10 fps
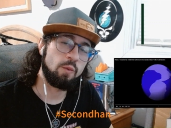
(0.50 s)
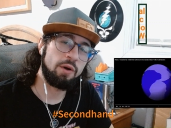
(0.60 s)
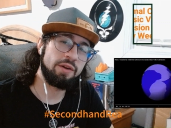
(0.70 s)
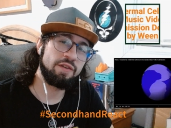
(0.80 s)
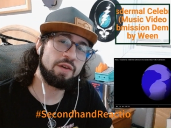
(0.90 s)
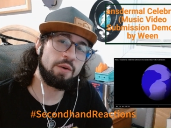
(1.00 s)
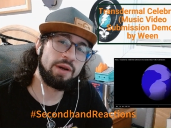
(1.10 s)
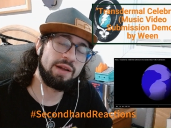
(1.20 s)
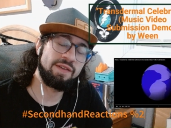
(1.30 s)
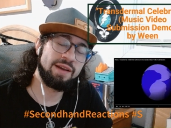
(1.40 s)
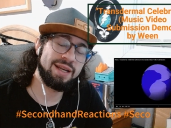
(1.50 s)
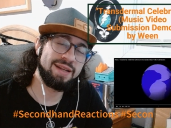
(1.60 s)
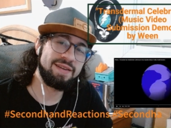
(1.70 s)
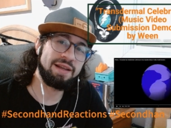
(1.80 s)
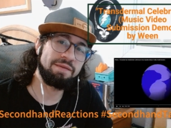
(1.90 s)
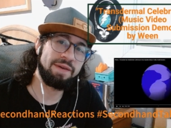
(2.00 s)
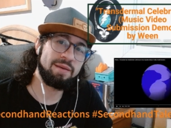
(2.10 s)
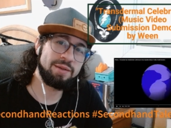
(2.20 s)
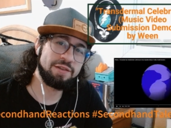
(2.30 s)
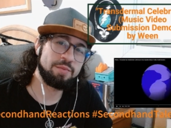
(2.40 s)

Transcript: What is going on, Secondhand Talent Town family?